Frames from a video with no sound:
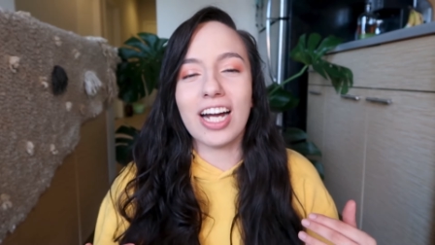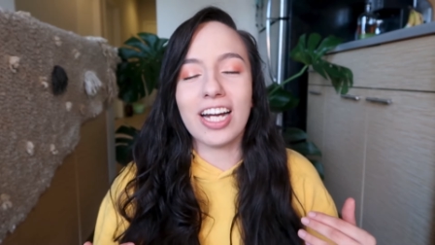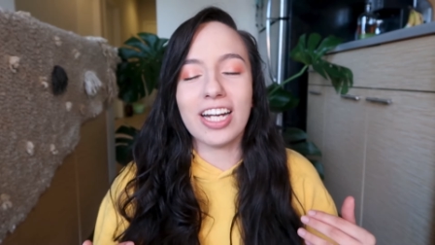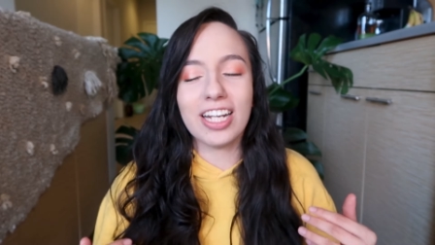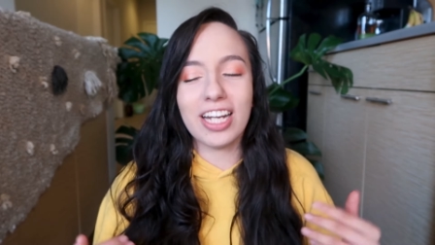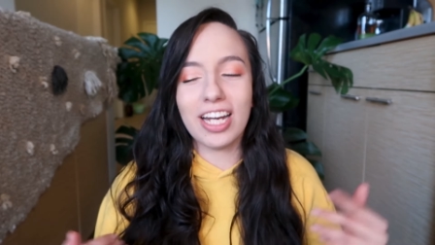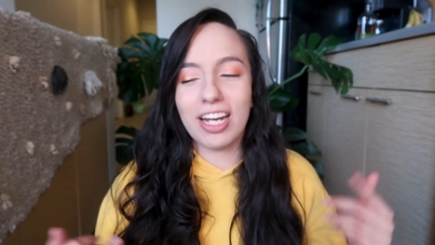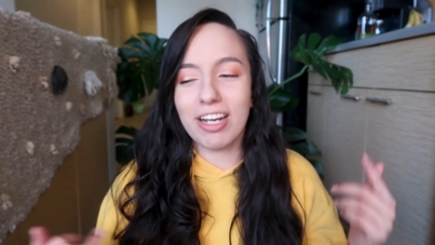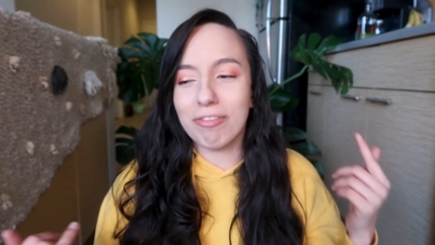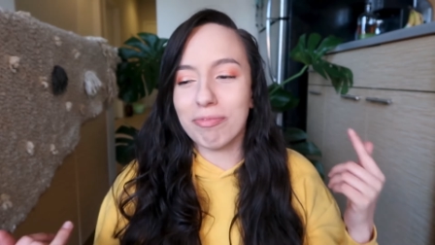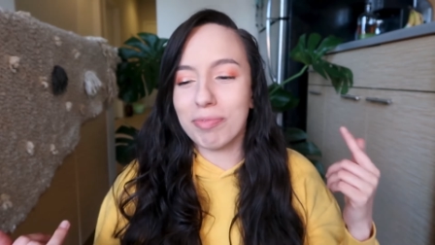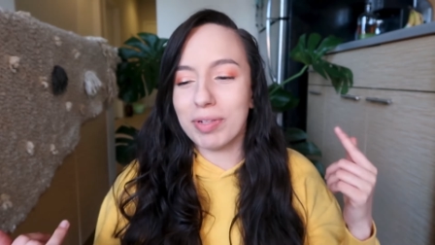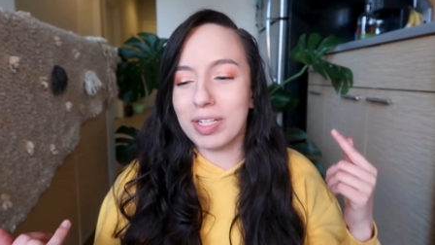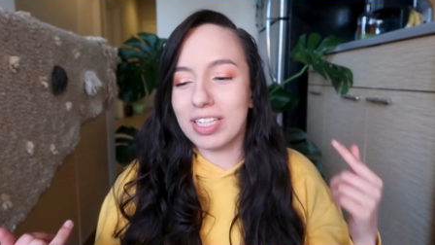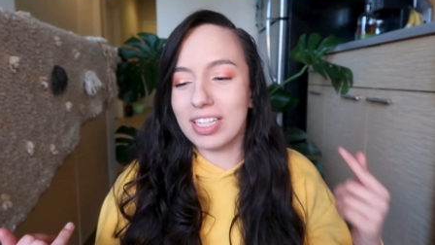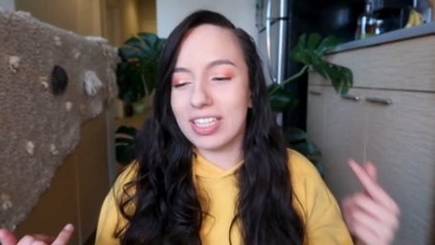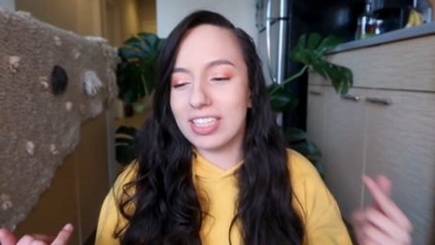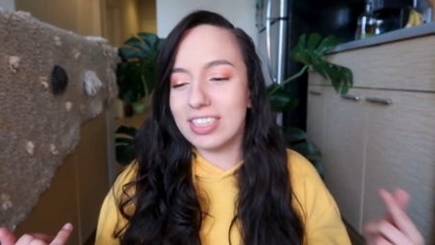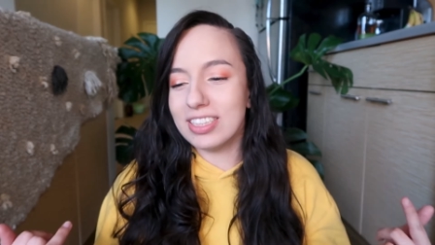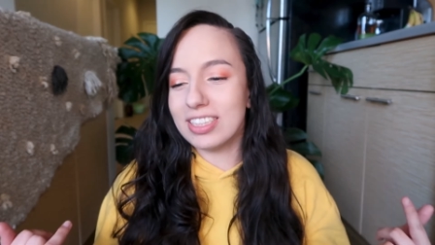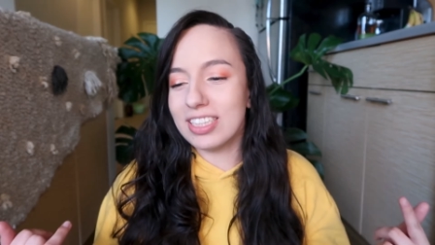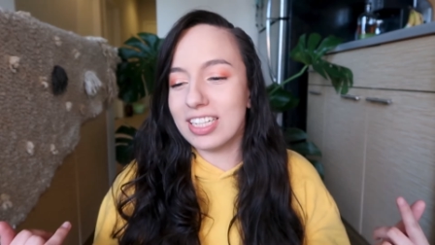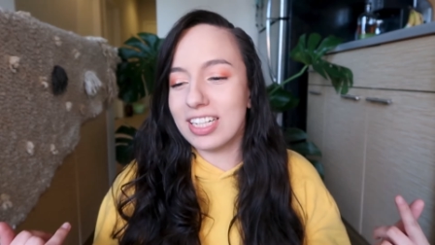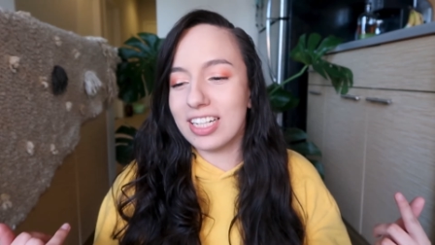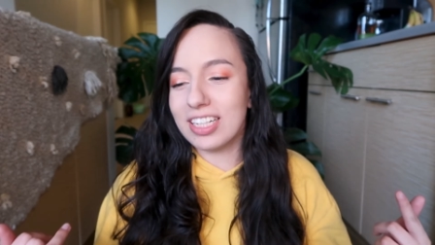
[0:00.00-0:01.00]
I have been
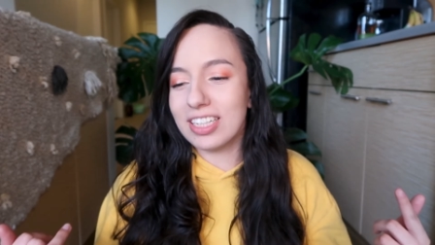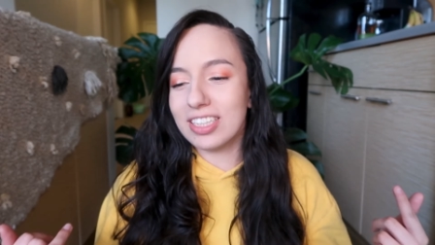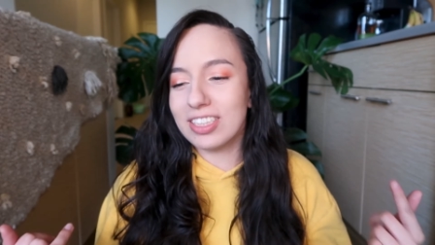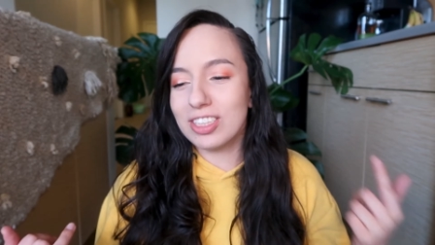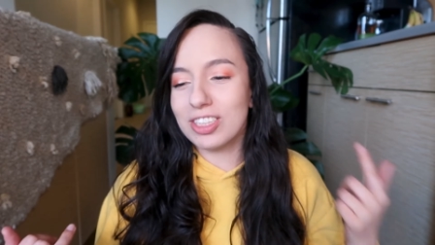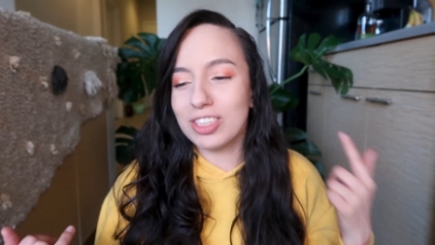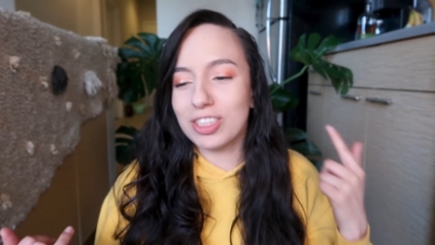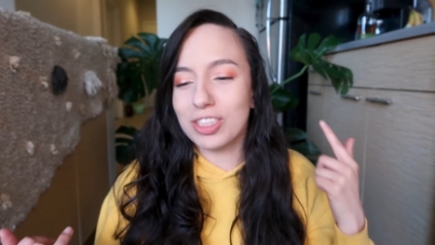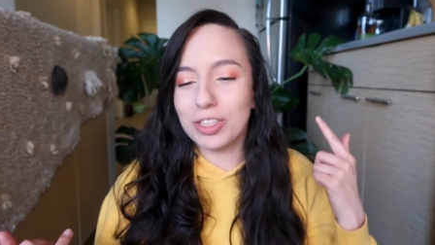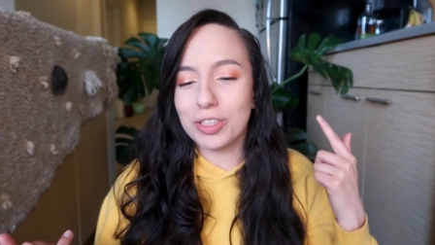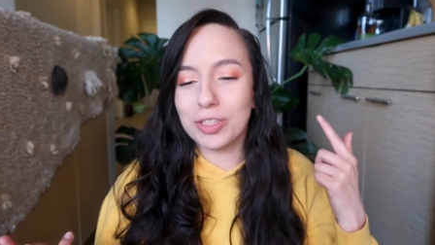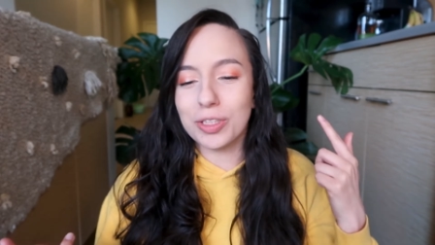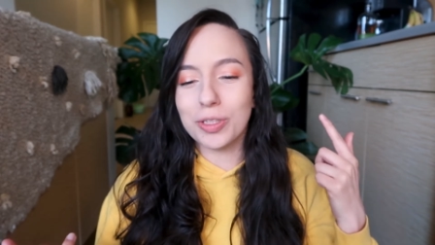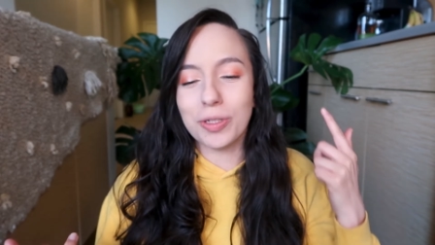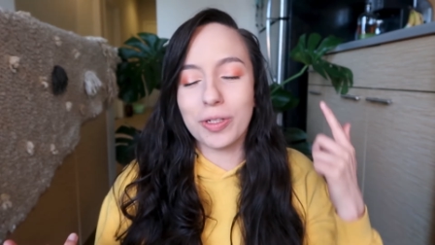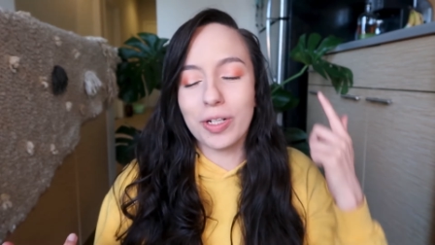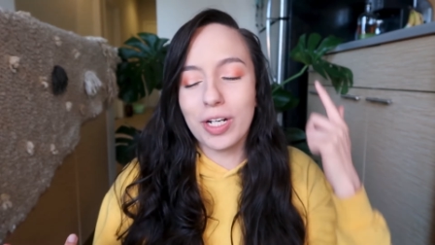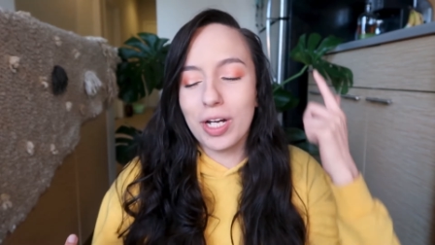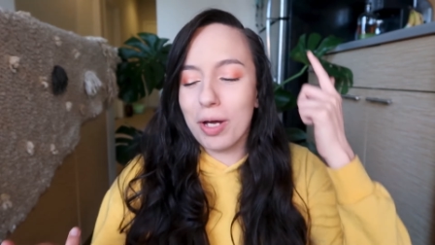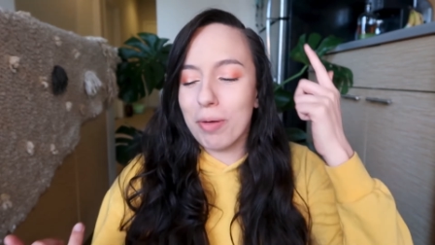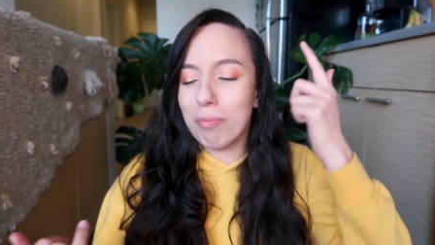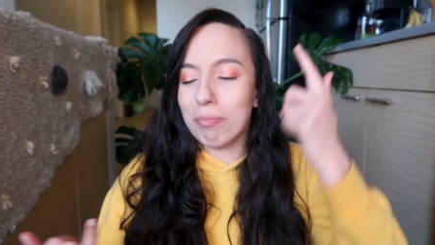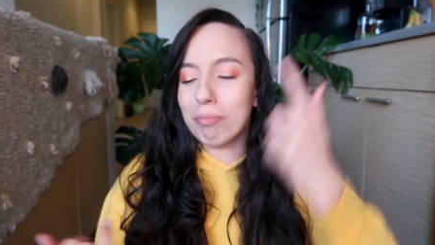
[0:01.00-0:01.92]
listening to